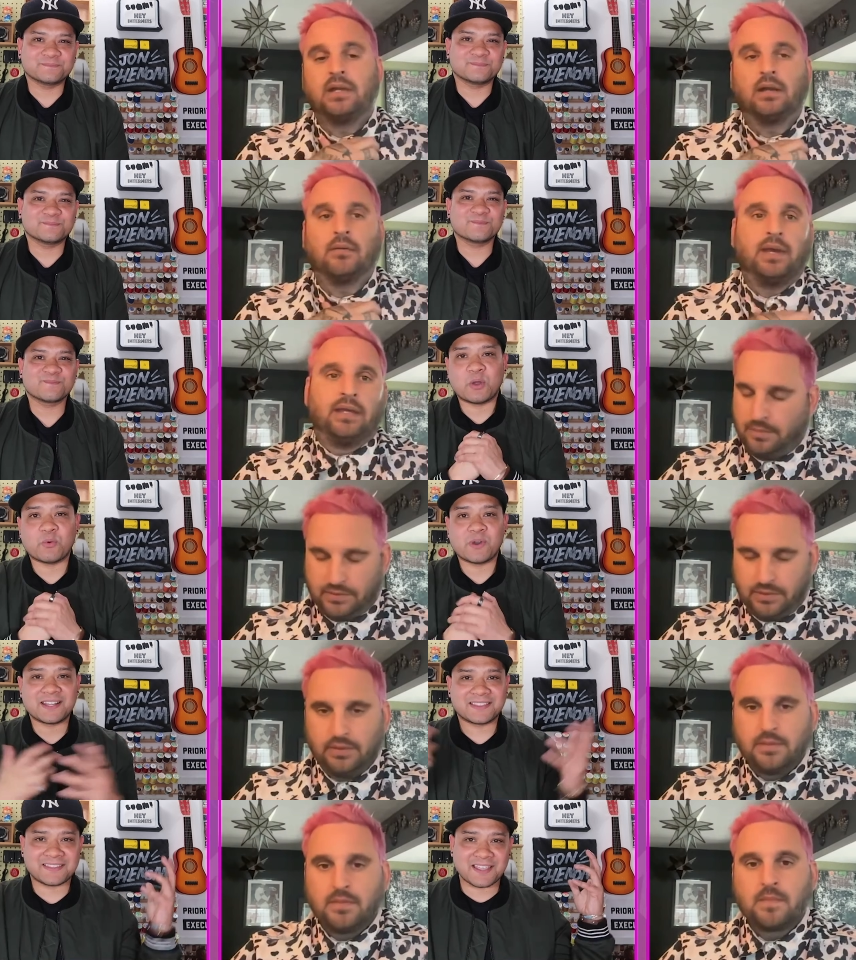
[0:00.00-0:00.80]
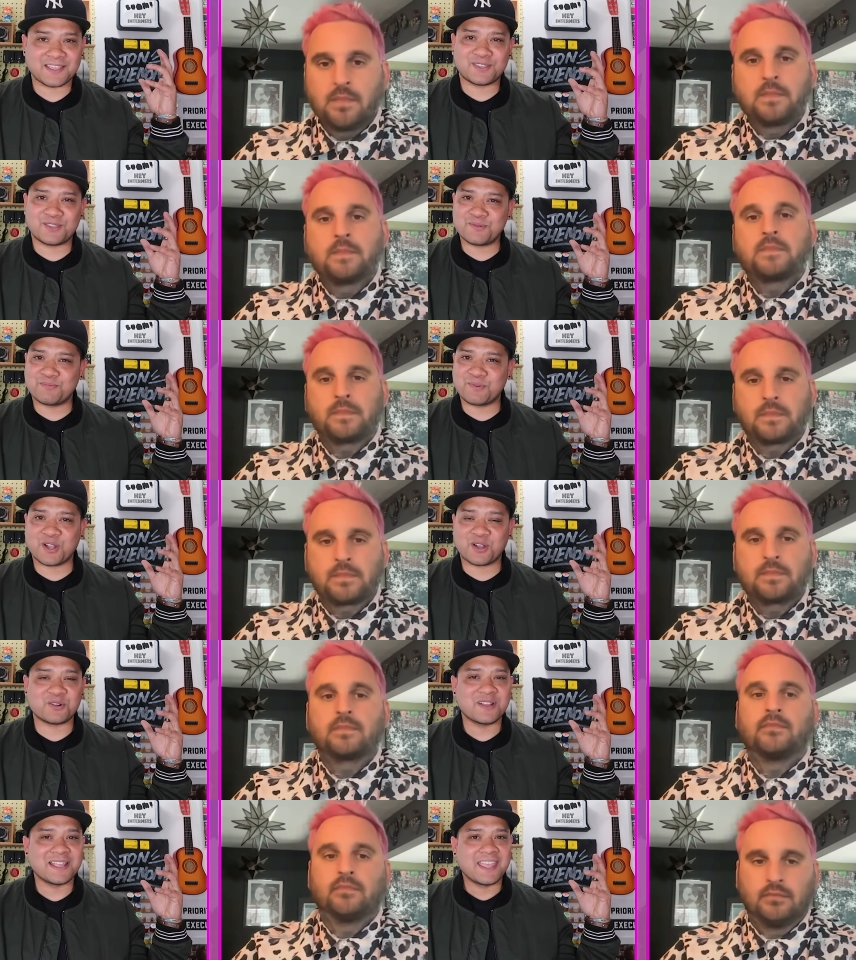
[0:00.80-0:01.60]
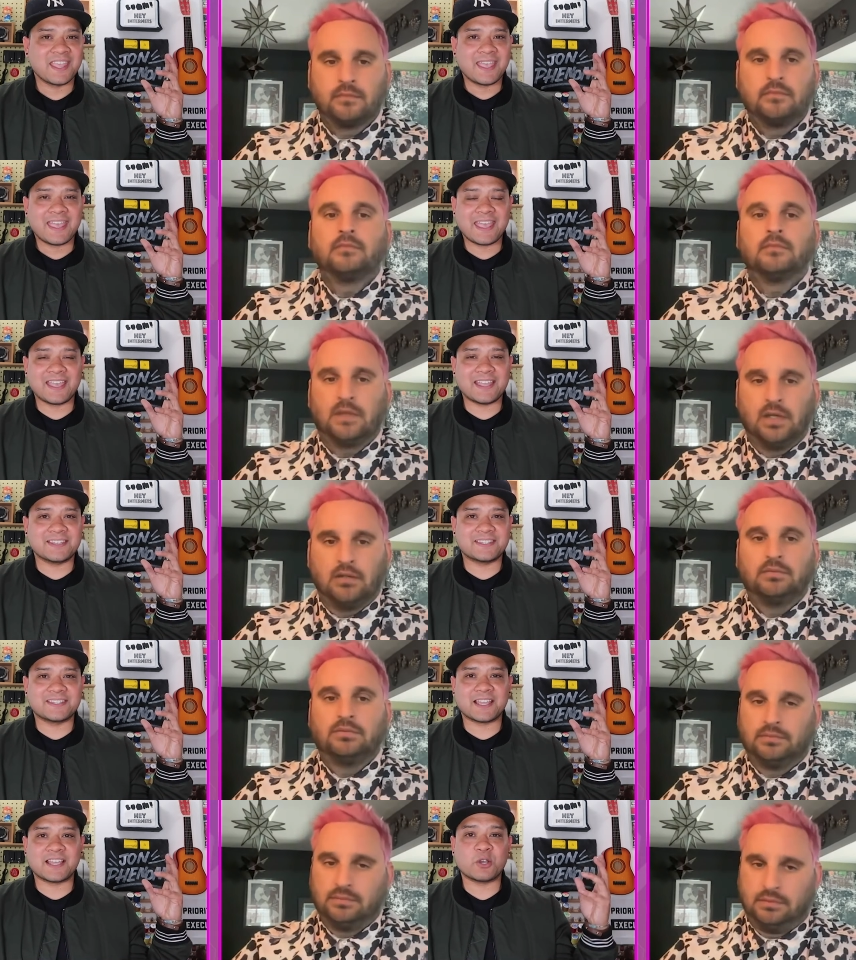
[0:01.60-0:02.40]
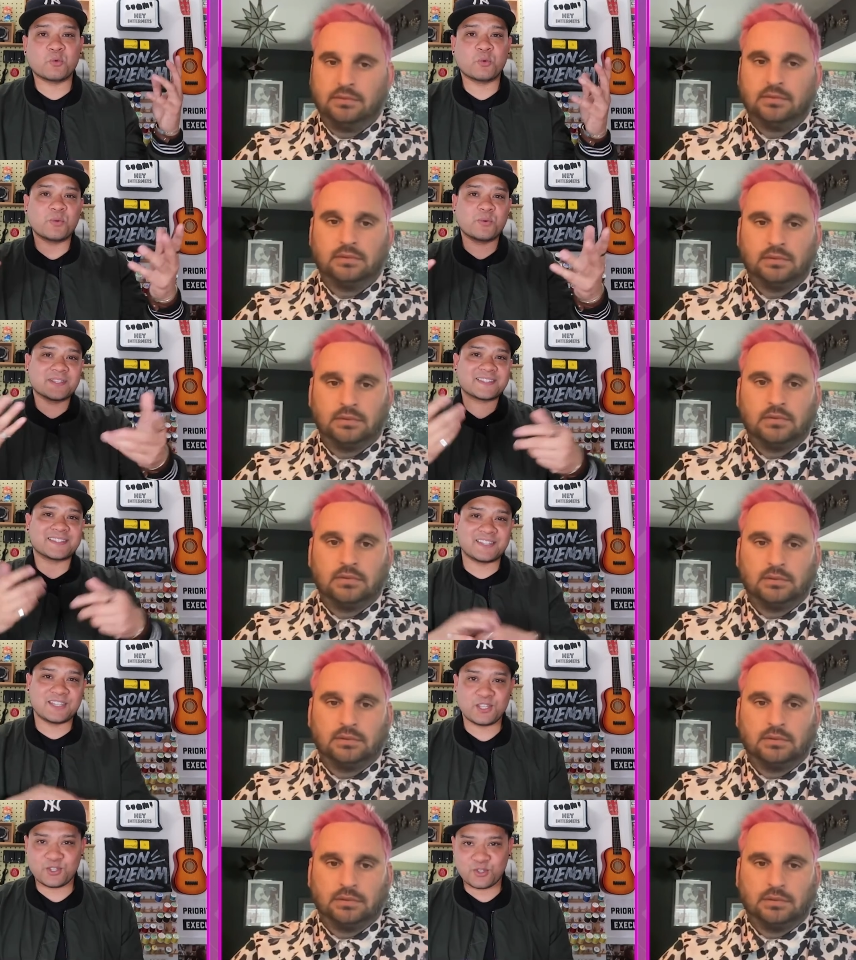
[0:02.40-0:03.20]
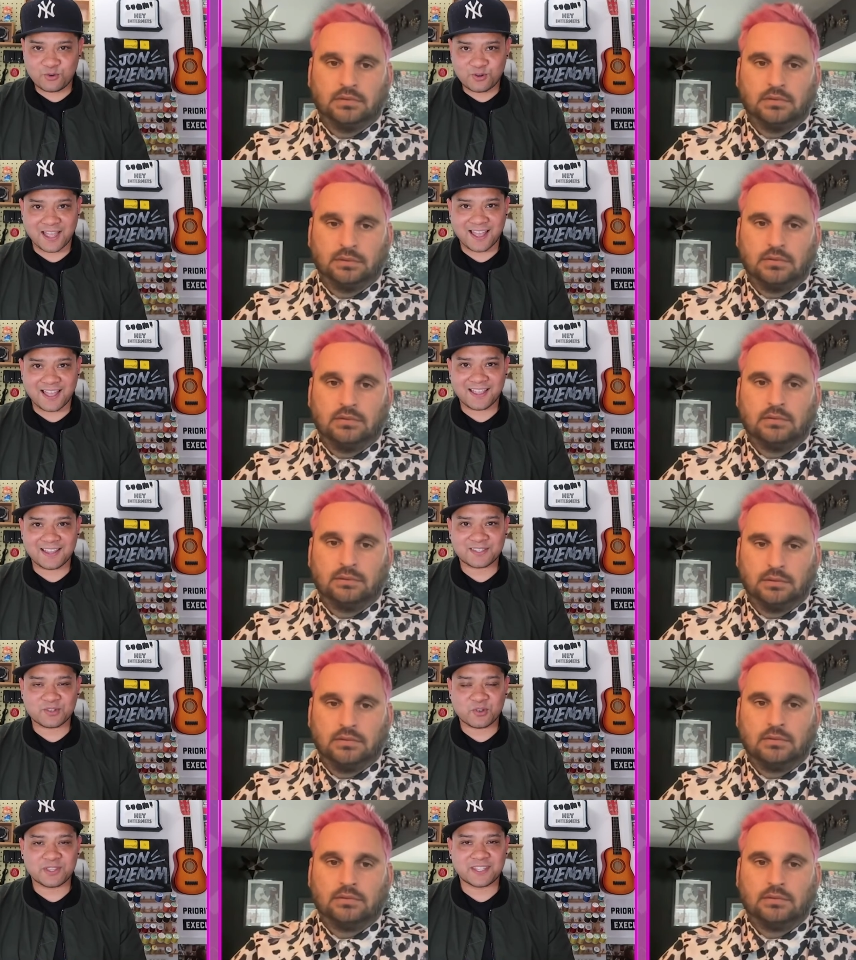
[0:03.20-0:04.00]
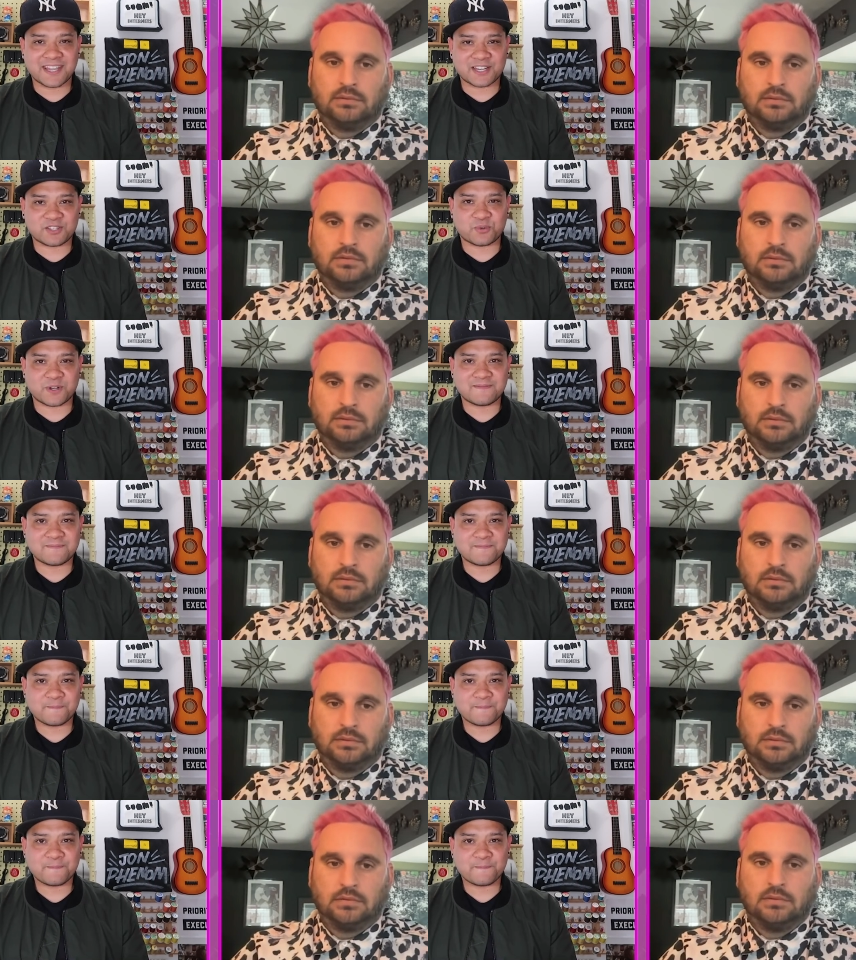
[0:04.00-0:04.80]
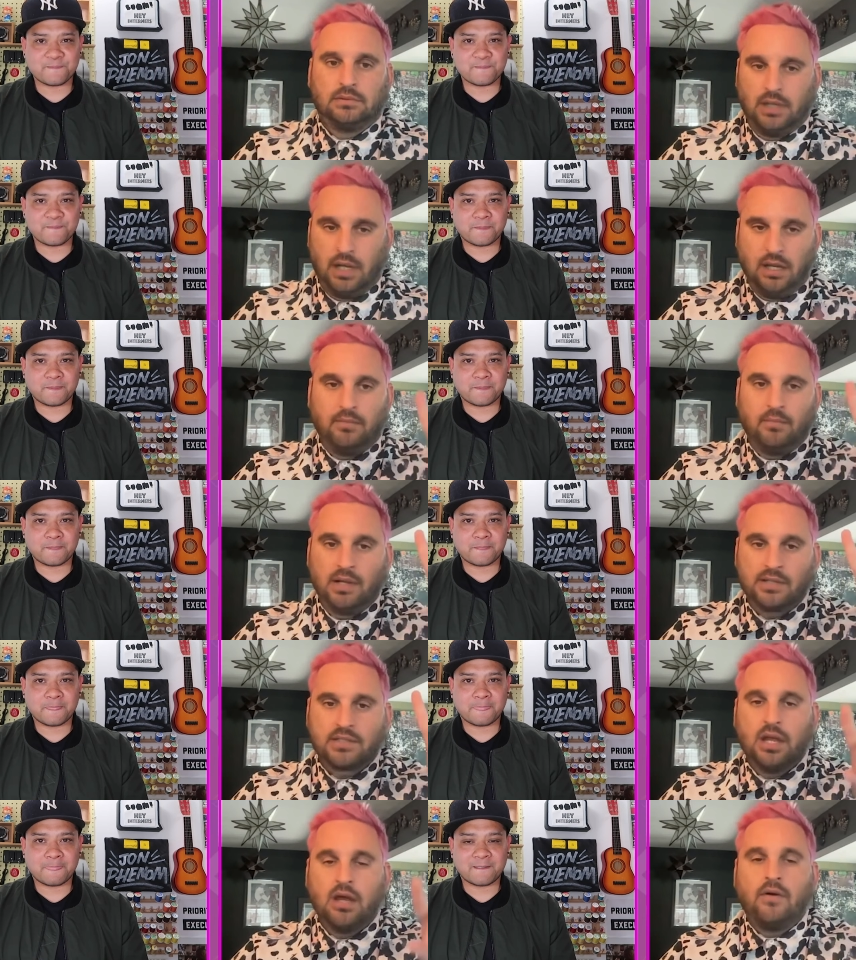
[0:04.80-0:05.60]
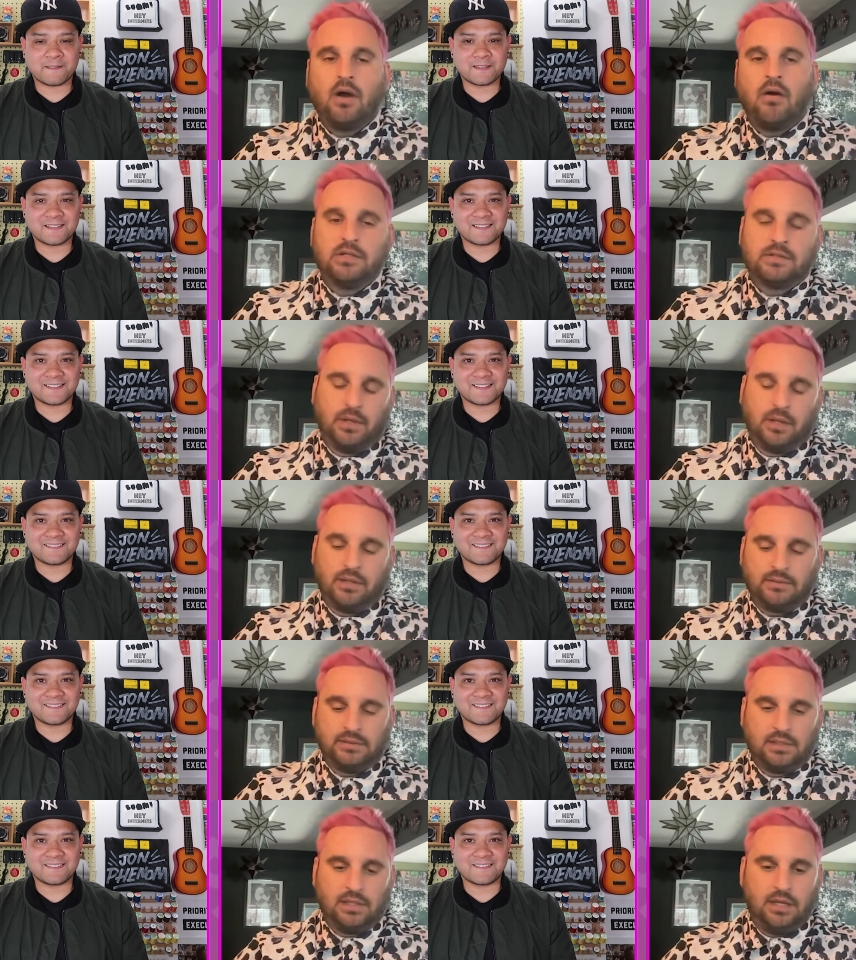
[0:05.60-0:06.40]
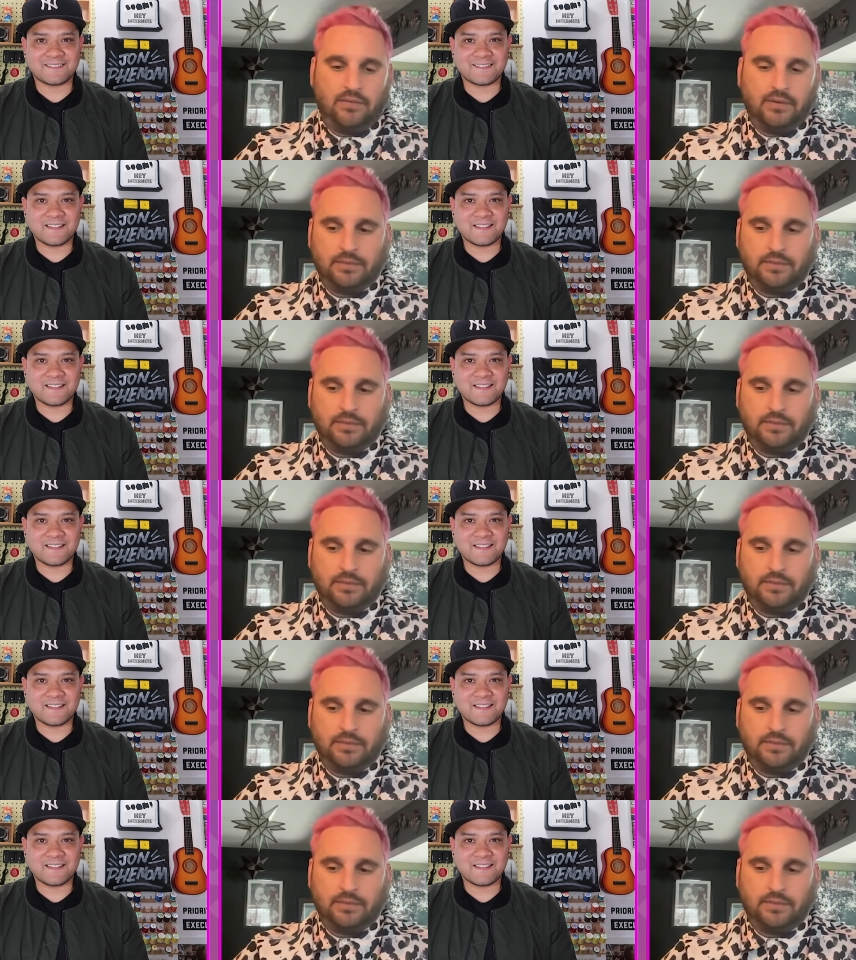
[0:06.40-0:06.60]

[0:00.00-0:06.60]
Speaker 1: here, man.
Speaker 2: I want to thank you, bro. And we will see you guys on the next one.
Speaker 1: All right. Much love always, brother. I love